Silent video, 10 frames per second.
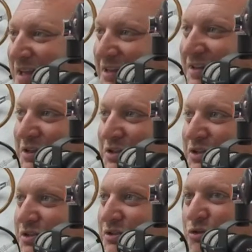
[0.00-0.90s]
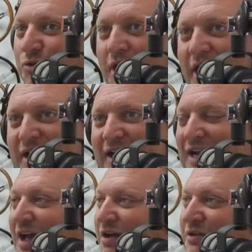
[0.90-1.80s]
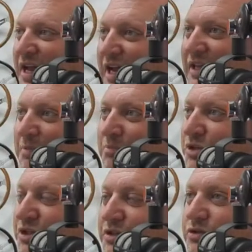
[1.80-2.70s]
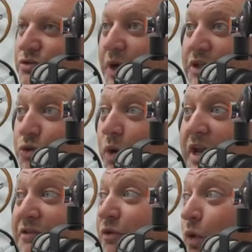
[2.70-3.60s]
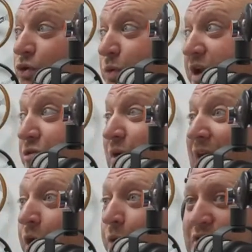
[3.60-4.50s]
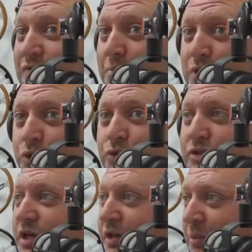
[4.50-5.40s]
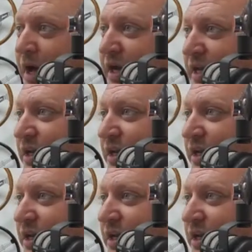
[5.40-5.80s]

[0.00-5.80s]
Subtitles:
there just grinding it out and taking the 24, 23 hours of abuse on the body.